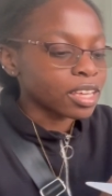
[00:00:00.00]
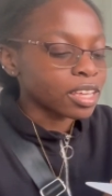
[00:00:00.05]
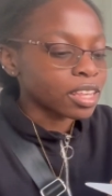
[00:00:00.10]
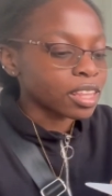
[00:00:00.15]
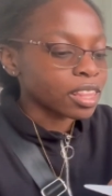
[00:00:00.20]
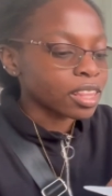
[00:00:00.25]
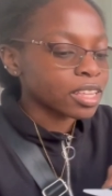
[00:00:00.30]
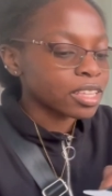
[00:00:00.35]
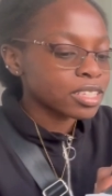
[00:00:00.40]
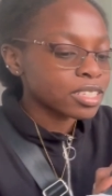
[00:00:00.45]

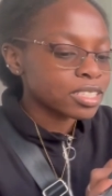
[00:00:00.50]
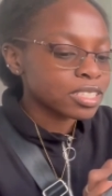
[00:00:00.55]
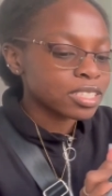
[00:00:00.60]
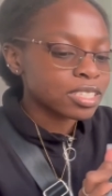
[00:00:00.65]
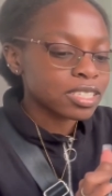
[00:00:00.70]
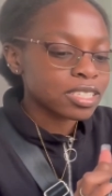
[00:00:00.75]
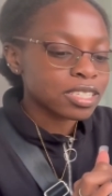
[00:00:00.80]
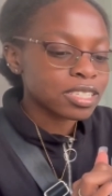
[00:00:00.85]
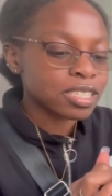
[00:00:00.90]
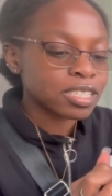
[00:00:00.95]
And
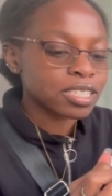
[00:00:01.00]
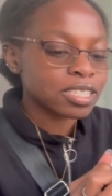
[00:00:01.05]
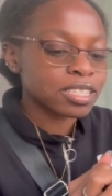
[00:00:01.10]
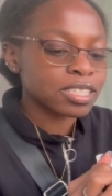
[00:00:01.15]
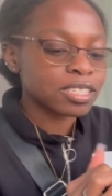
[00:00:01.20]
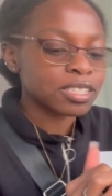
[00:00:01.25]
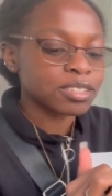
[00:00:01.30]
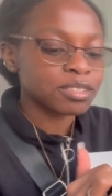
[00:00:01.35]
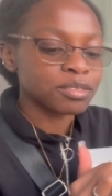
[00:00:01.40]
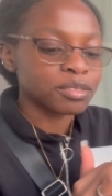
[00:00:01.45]
this
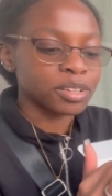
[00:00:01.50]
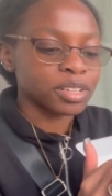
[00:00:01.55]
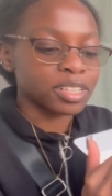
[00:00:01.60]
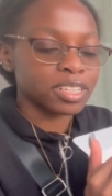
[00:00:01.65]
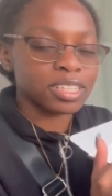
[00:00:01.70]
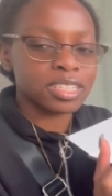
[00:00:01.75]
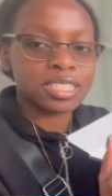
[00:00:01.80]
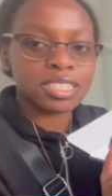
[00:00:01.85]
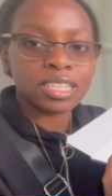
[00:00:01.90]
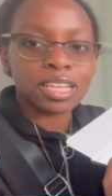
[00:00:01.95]
is
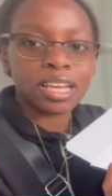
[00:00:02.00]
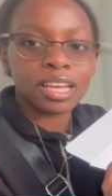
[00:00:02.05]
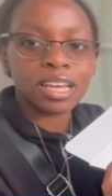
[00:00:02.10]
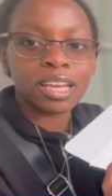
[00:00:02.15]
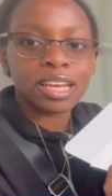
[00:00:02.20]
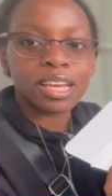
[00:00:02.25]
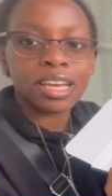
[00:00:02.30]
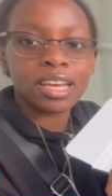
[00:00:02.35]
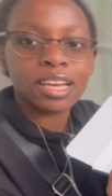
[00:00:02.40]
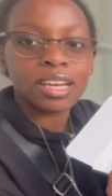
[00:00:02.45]
what it looks
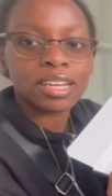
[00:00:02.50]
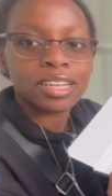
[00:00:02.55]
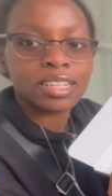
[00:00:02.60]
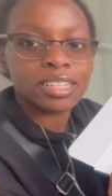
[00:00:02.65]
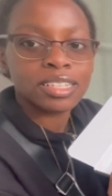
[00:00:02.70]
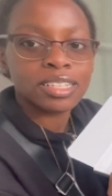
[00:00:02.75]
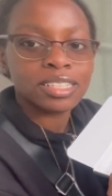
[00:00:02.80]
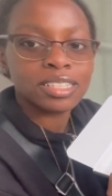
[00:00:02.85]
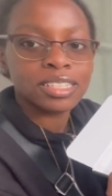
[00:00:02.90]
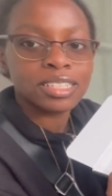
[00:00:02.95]
like
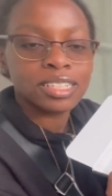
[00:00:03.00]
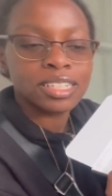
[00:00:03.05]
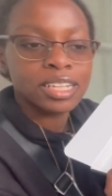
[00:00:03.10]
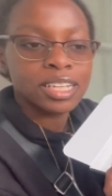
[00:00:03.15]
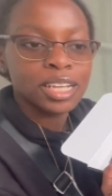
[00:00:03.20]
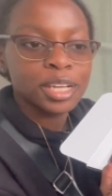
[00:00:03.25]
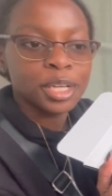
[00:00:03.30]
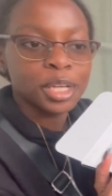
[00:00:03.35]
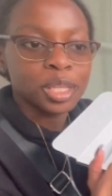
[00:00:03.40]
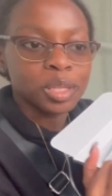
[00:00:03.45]

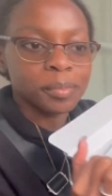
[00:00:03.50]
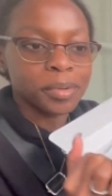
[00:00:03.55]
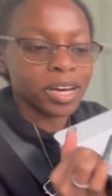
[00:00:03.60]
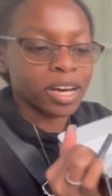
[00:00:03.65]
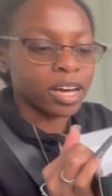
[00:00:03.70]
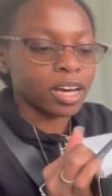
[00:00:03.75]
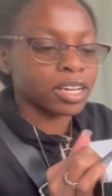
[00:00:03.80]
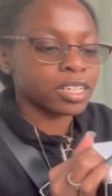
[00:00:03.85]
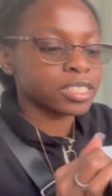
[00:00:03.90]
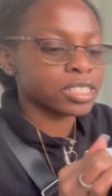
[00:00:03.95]
in the
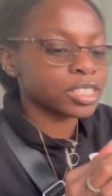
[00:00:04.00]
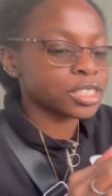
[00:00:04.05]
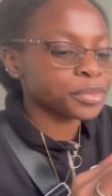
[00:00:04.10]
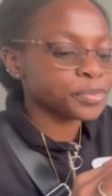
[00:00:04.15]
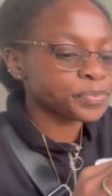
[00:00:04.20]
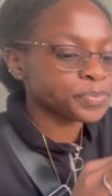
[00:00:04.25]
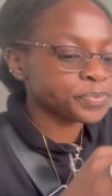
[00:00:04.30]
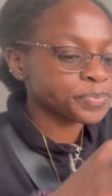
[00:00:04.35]
box.